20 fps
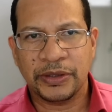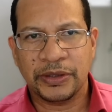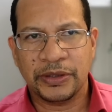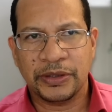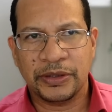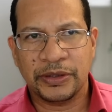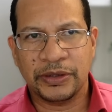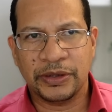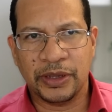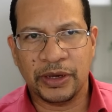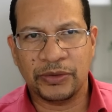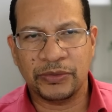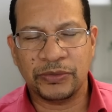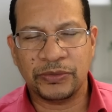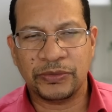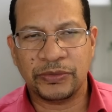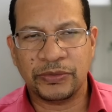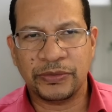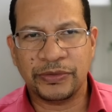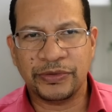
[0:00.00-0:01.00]
Now,
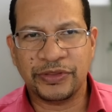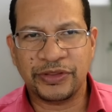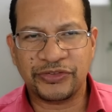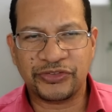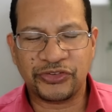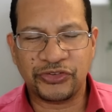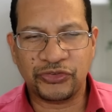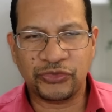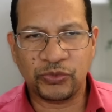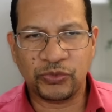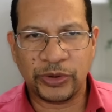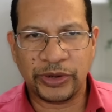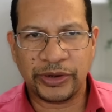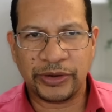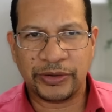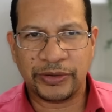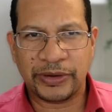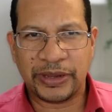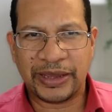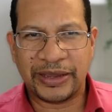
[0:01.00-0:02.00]
this is
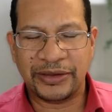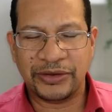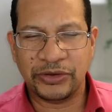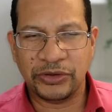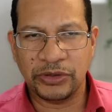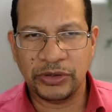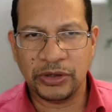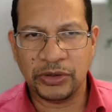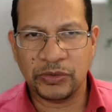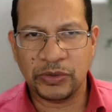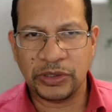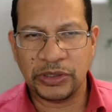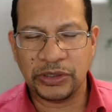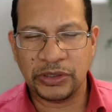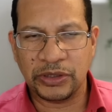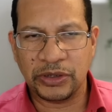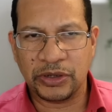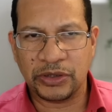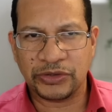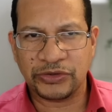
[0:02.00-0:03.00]
where I know a
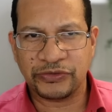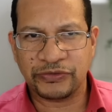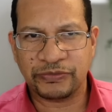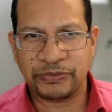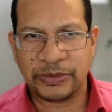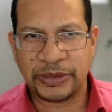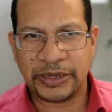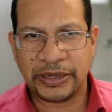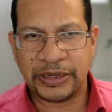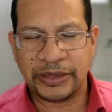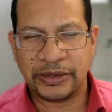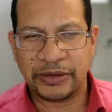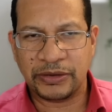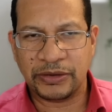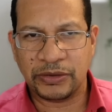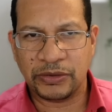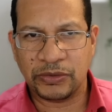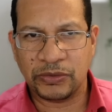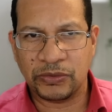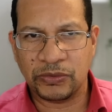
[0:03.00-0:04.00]
lot of my
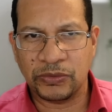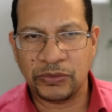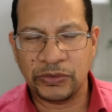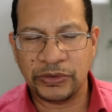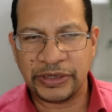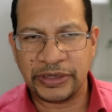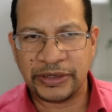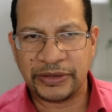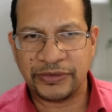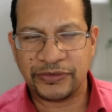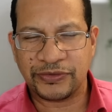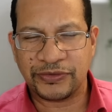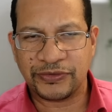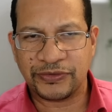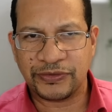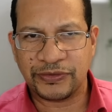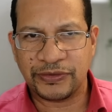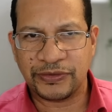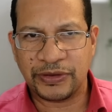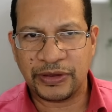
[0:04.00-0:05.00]
audience
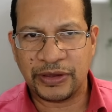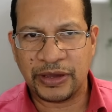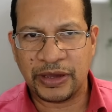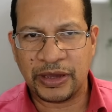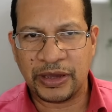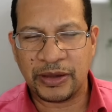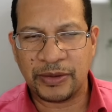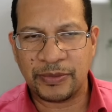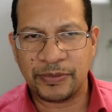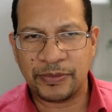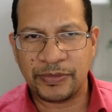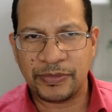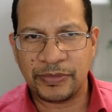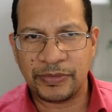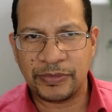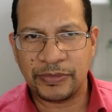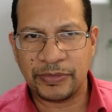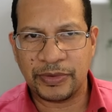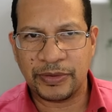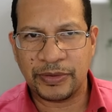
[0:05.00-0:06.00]

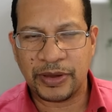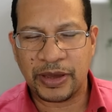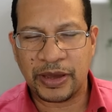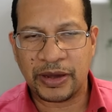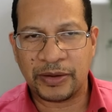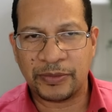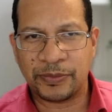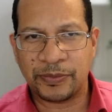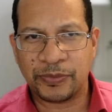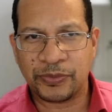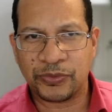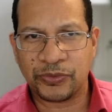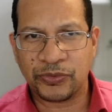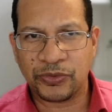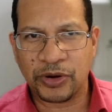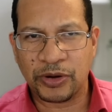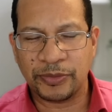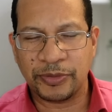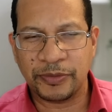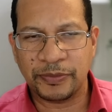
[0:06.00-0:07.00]
are
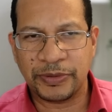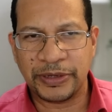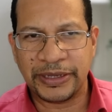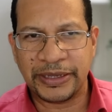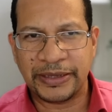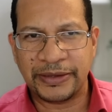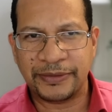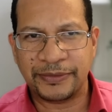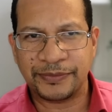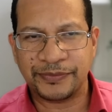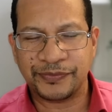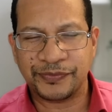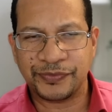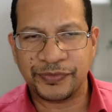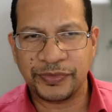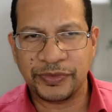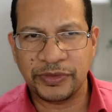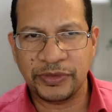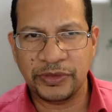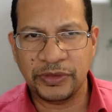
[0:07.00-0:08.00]
probably
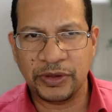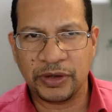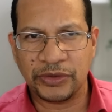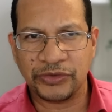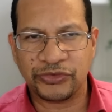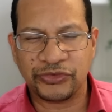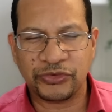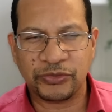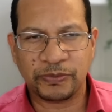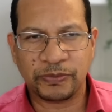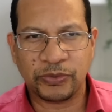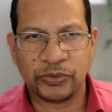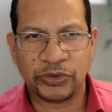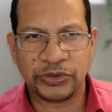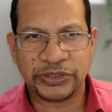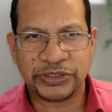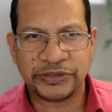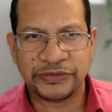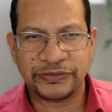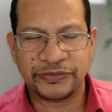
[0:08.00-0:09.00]
not
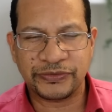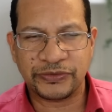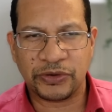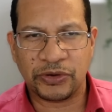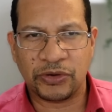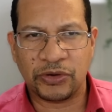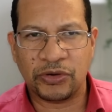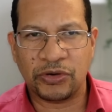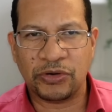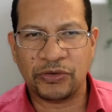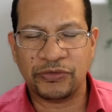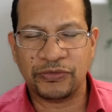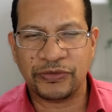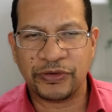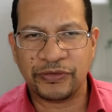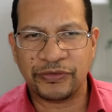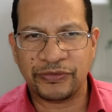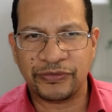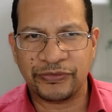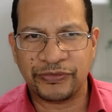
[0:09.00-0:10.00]
supportive of
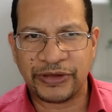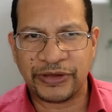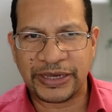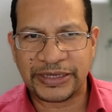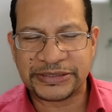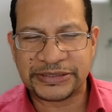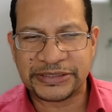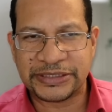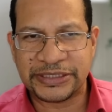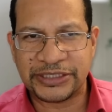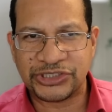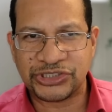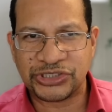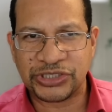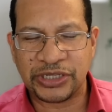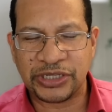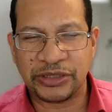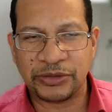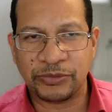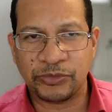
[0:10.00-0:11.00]
vaccination
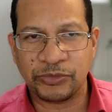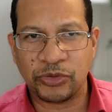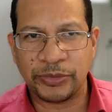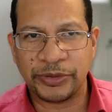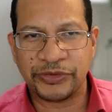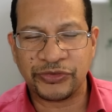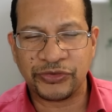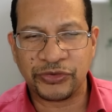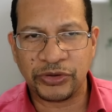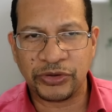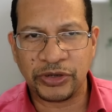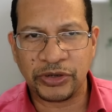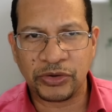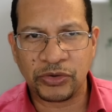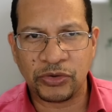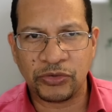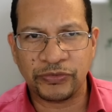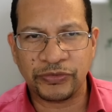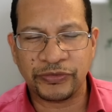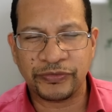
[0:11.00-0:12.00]
at the moment, certainly
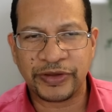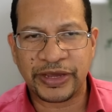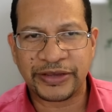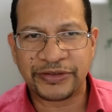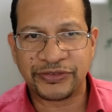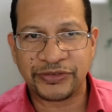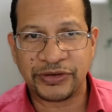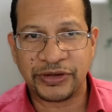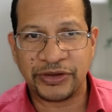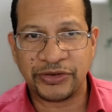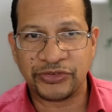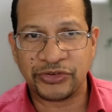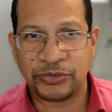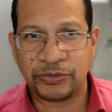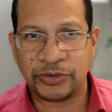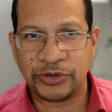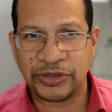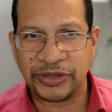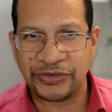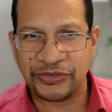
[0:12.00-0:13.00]
COVID vaccination.
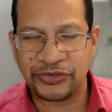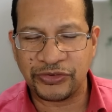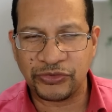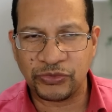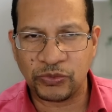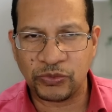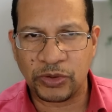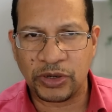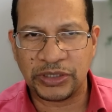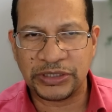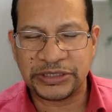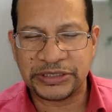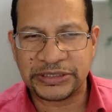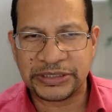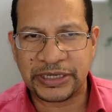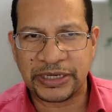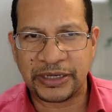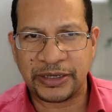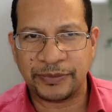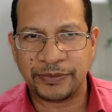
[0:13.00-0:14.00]
But this is one
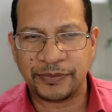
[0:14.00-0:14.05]
time